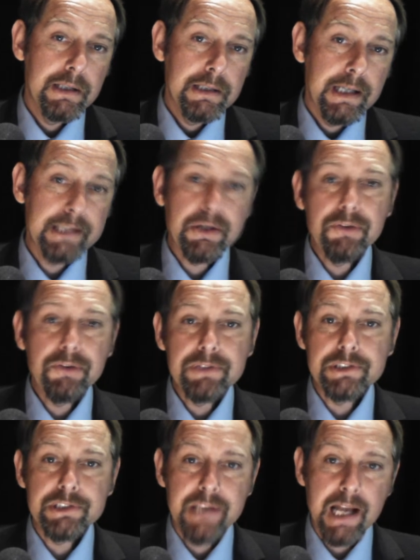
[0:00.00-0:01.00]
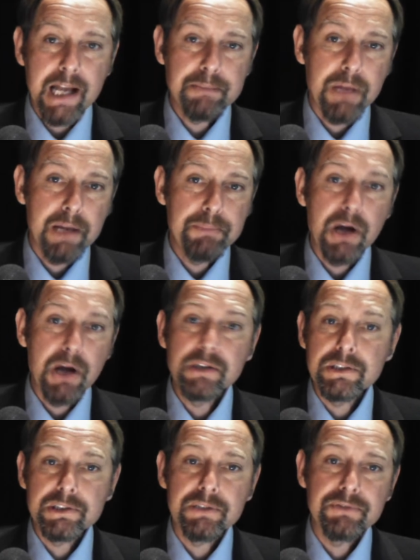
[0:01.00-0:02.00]
It's often said by
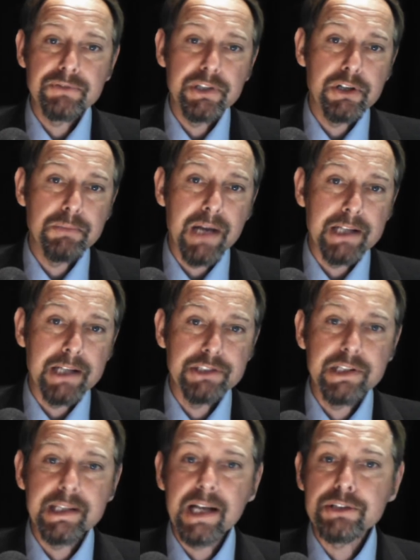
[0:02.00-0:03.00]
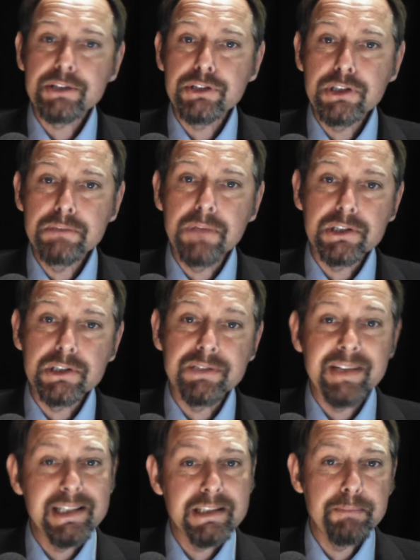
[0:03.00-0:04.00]
opponents of renewable energy that too much of
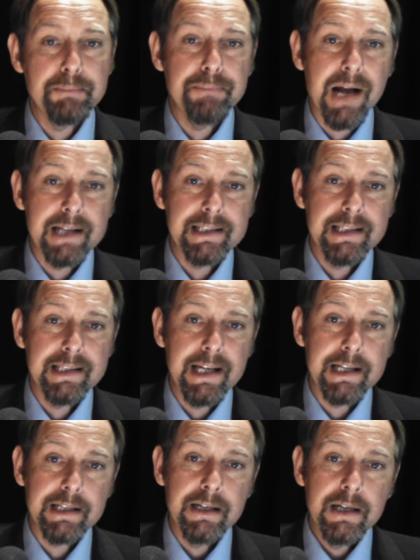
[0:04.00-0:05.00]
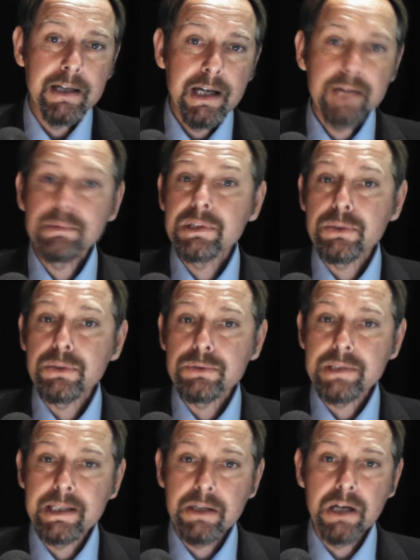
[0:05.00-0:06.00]
it is a bad thing. It
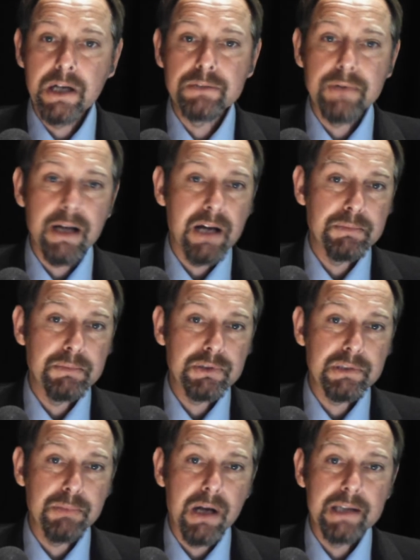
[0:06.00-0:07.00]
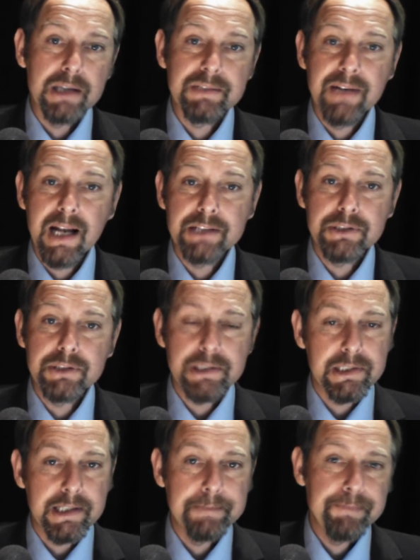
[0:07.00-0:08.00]
results in unreliable supplies of
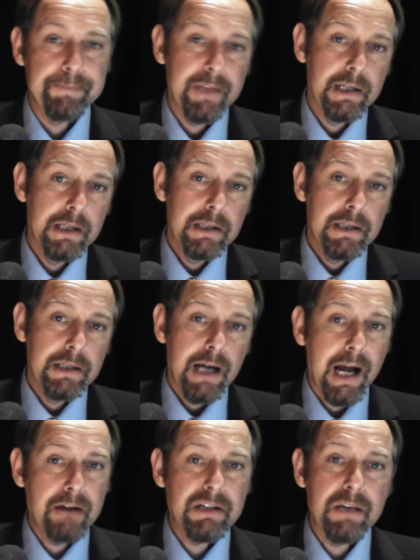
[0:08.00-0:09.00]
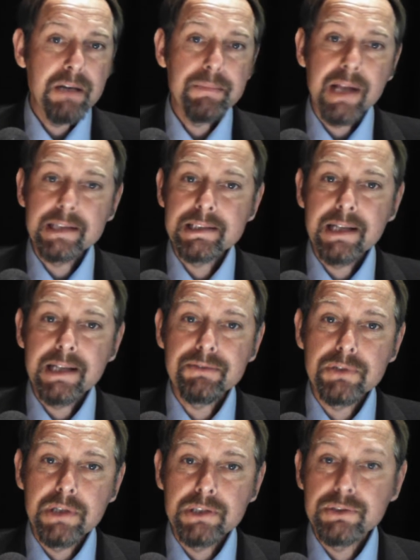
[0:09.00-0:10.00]
electricity. How come then
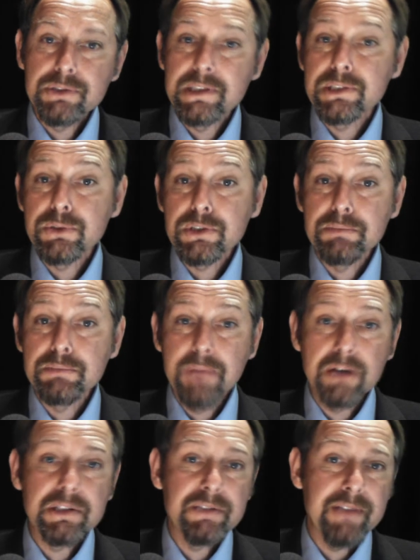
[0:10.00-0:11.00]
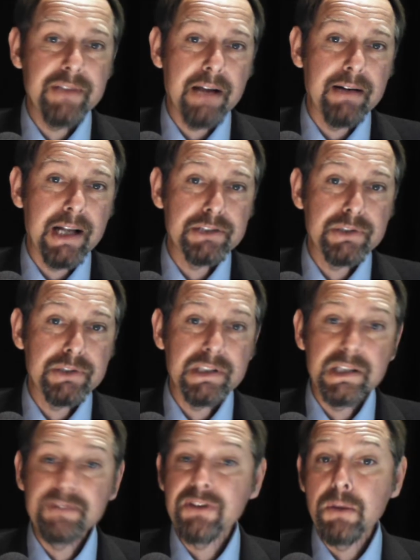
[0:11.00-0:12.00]
several countries source most of their
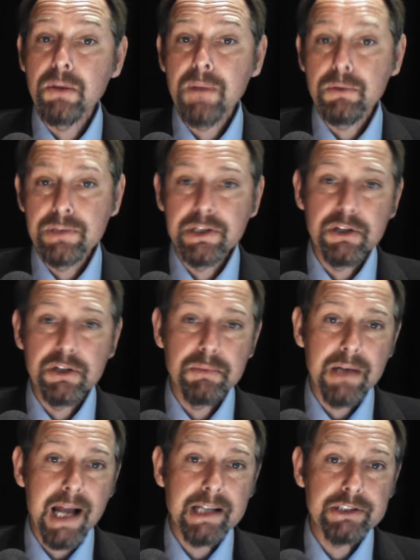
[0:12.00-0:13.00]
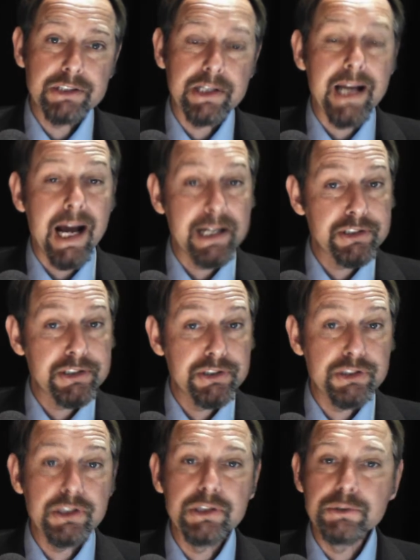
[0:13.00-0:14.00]
electricity from renewable energy and
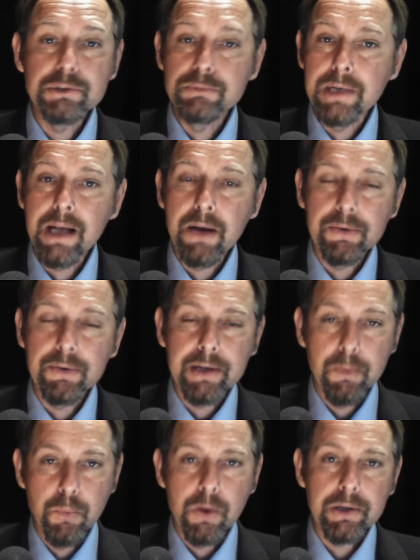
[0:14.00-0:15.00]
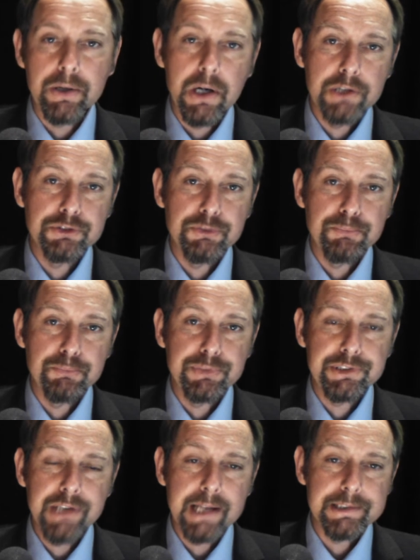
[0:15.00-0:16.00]
two rely on it
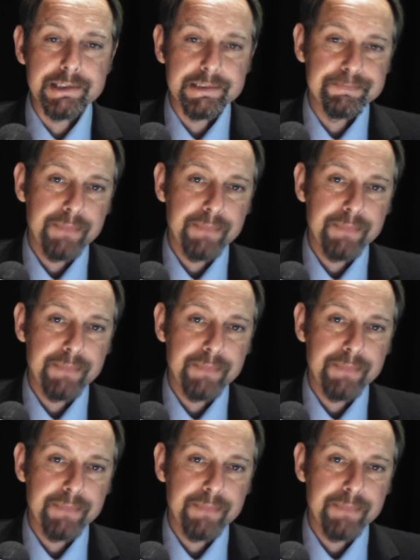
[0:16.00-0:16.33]
100%?